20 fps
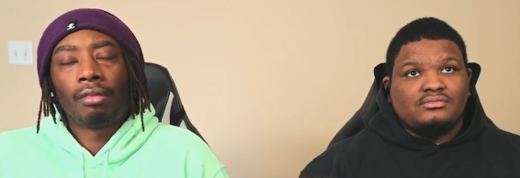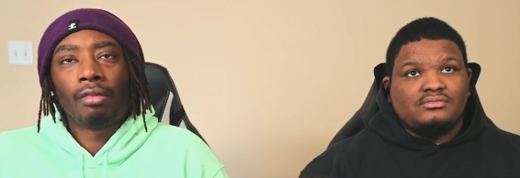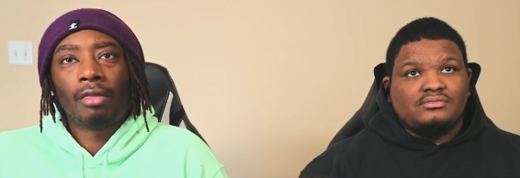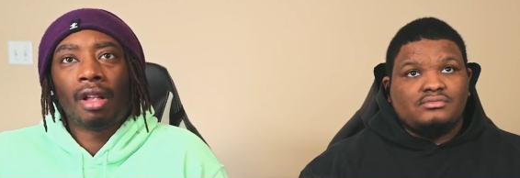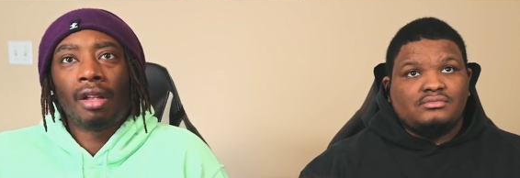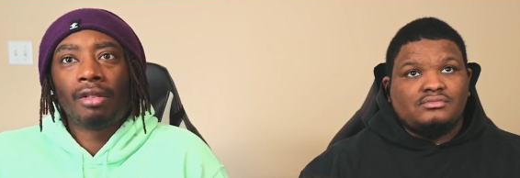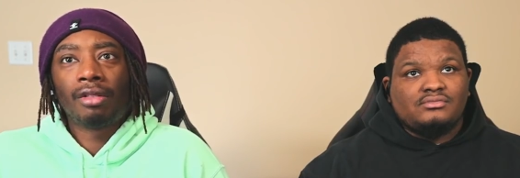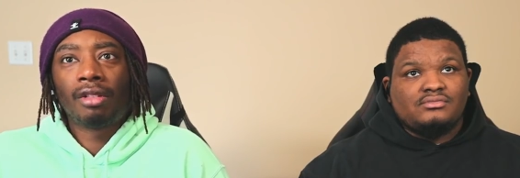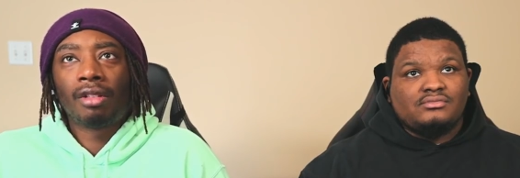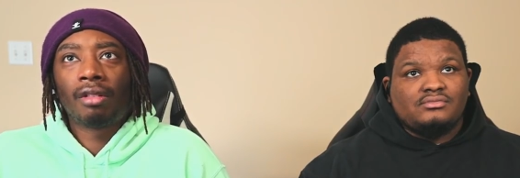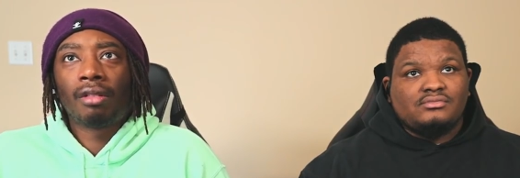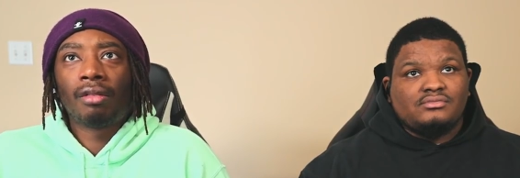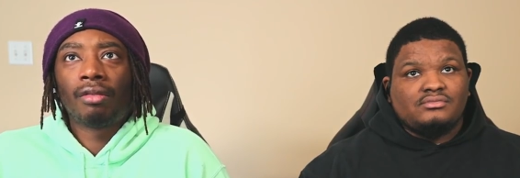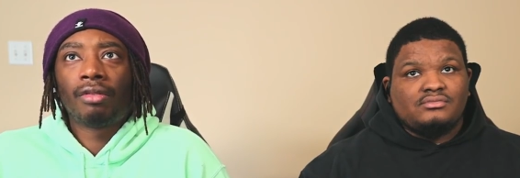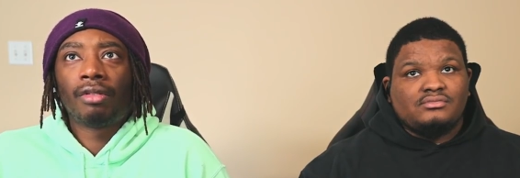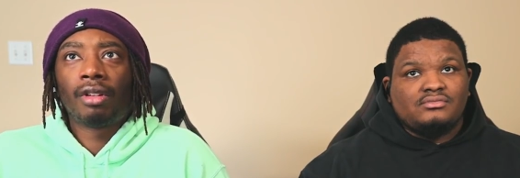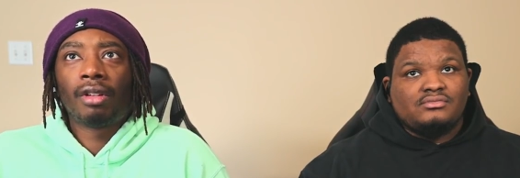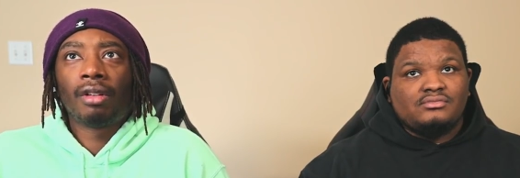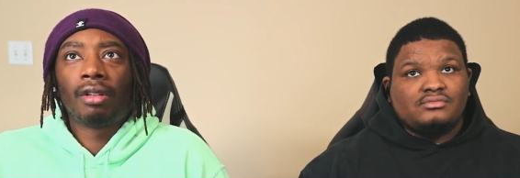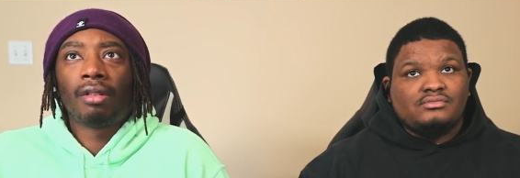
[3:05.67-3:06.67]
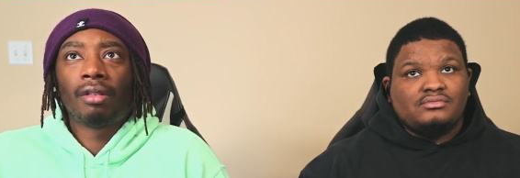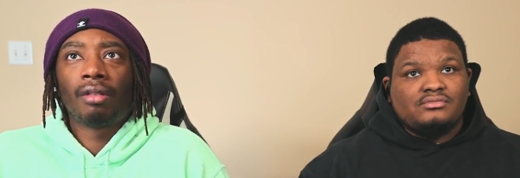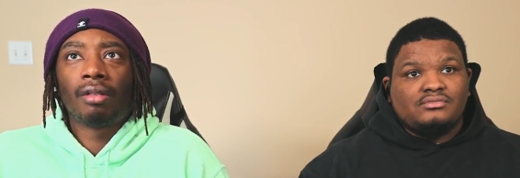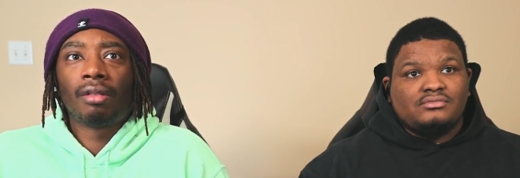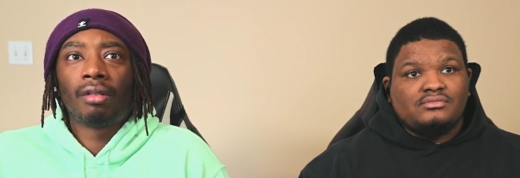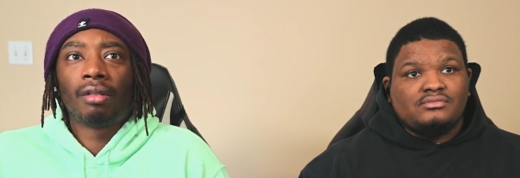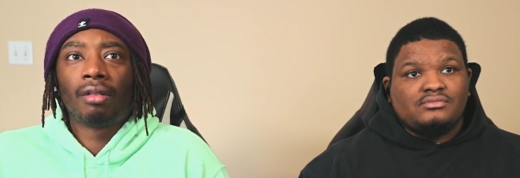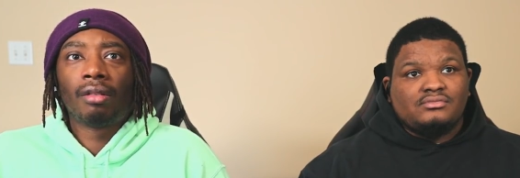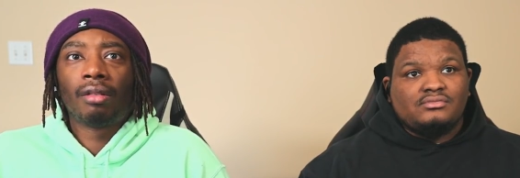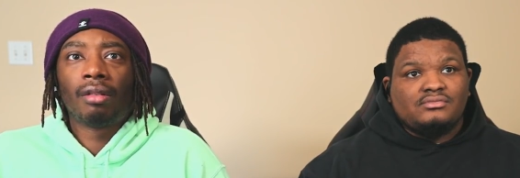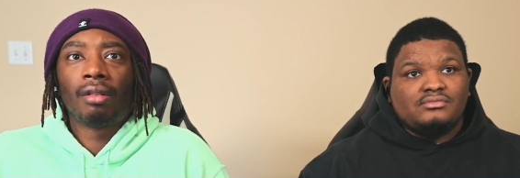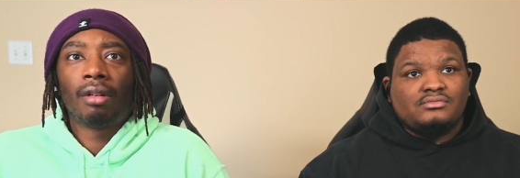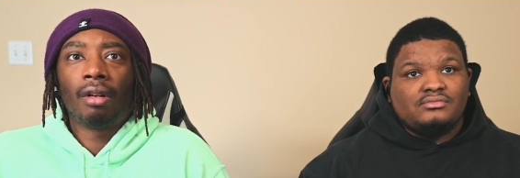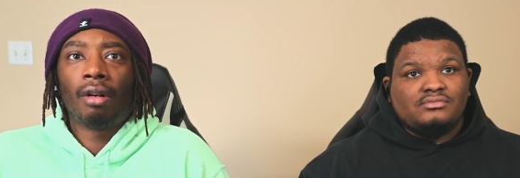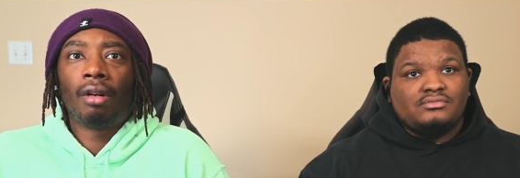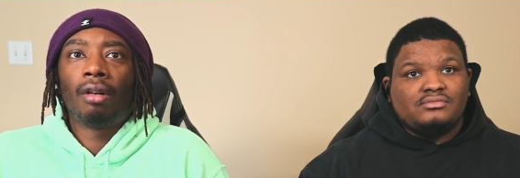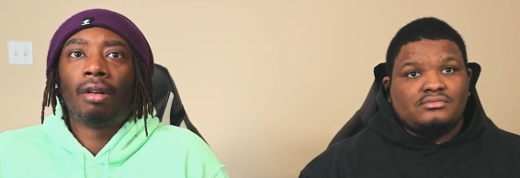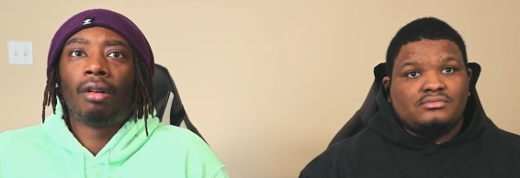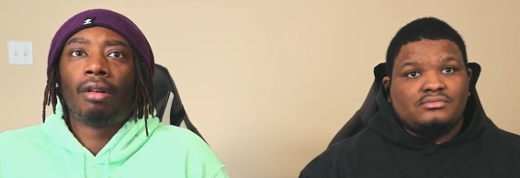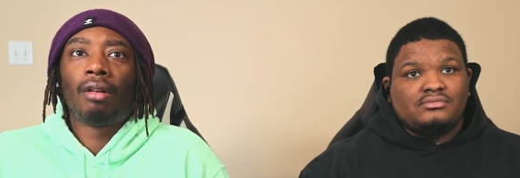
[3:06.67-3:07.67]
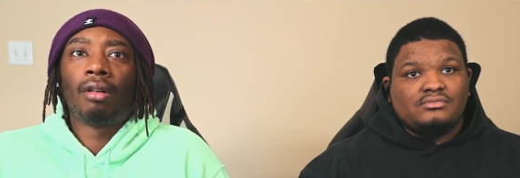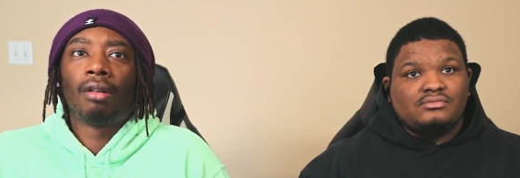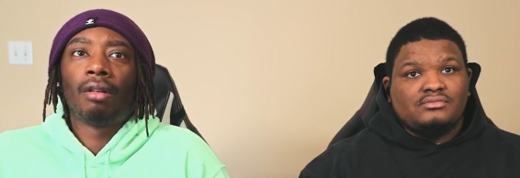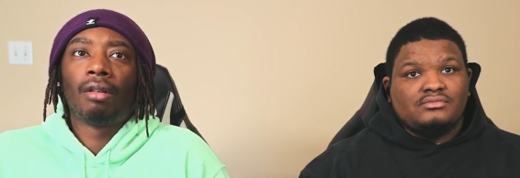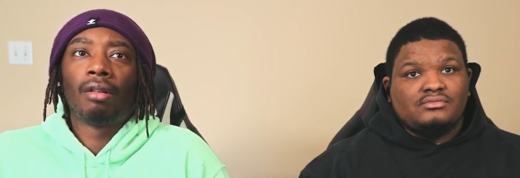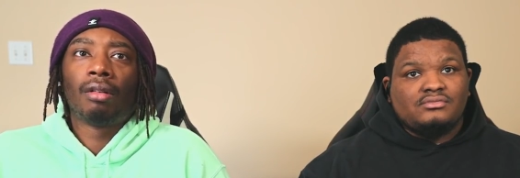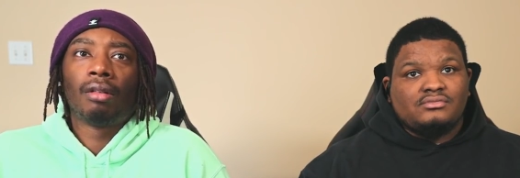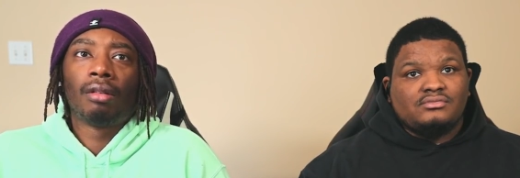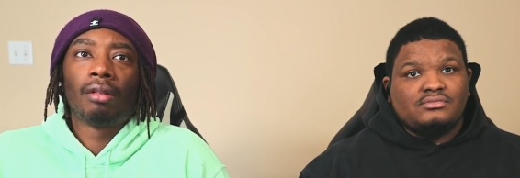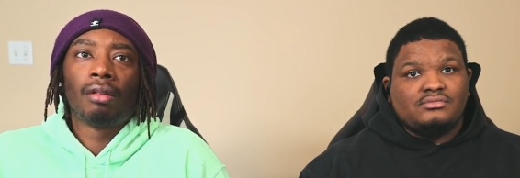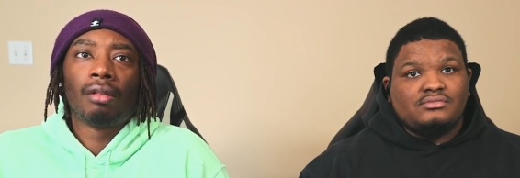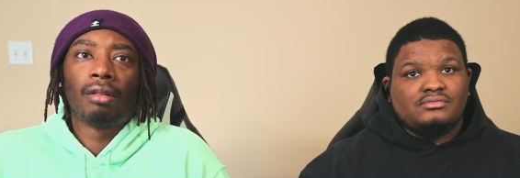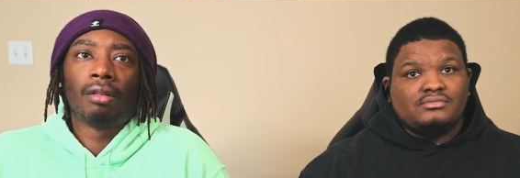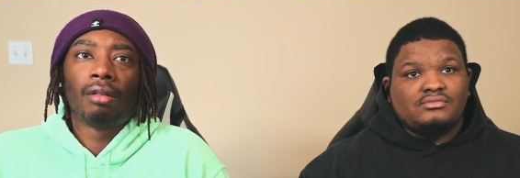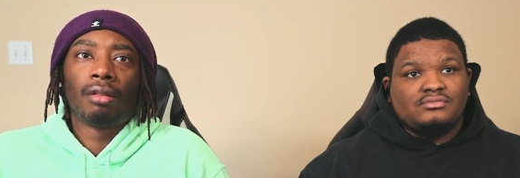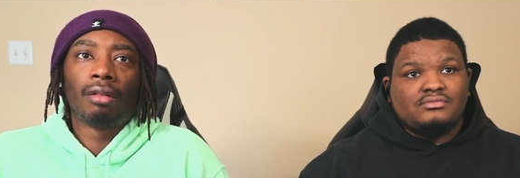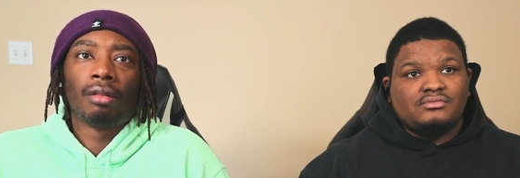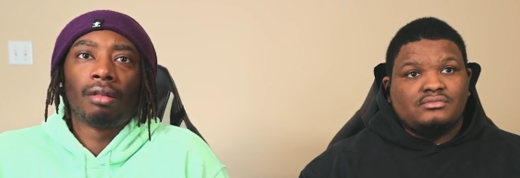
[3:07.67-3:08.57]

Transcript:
Speaker 1: How was they gonna find out? Oh. Mm.